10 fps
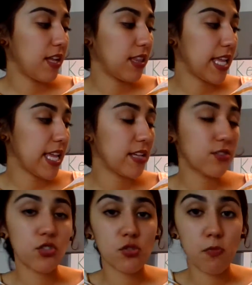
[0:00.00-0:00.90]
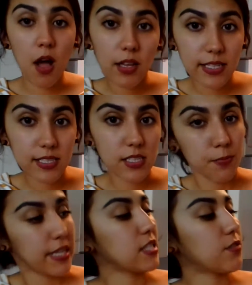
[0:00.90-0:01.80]
in the smallest
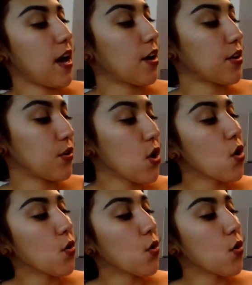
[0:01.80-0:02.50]
place value,